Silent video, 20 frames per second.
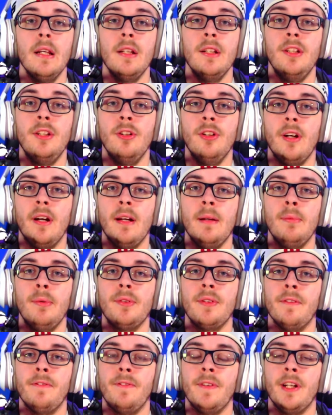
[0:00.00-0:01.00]
you're able
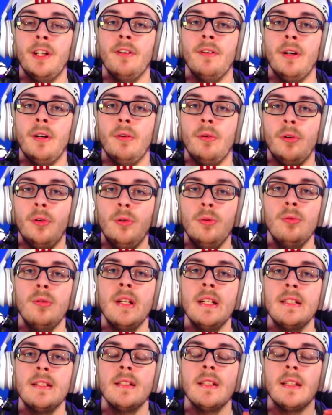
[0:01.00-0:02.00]
to figure out who
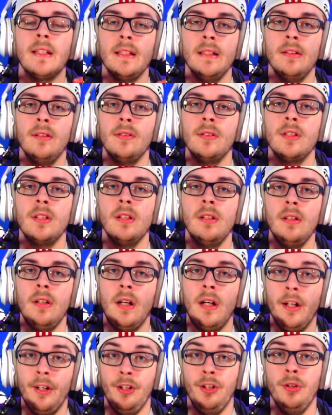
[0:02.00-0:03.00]
gets the kills
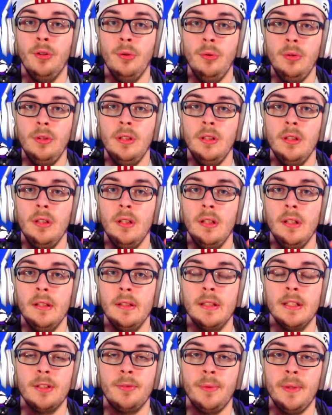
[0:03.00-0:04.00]
on who.
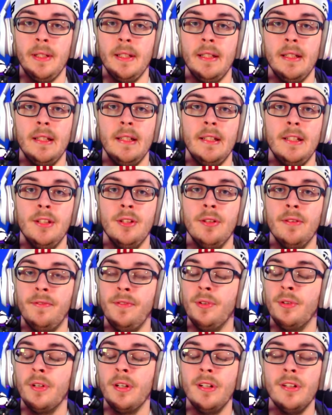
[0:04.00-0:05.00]
This way, if
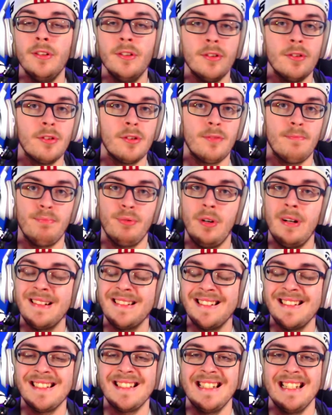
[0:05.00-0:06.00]
you can
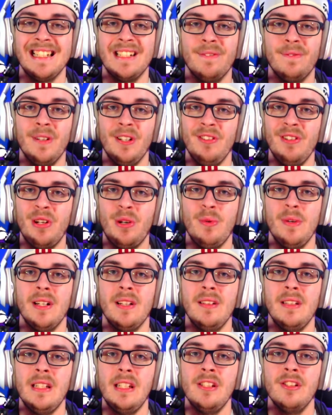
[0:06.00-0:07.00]
process things very
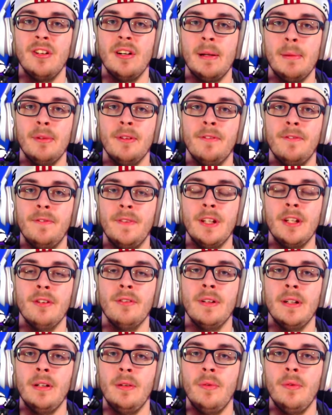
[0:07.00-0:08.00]
quickly, you're able to
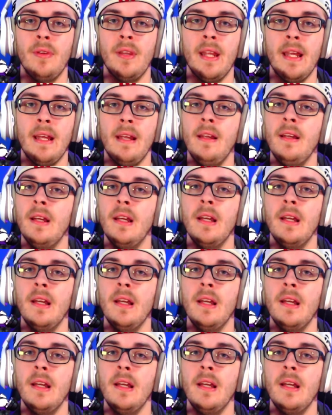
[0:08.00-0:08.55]
figure out that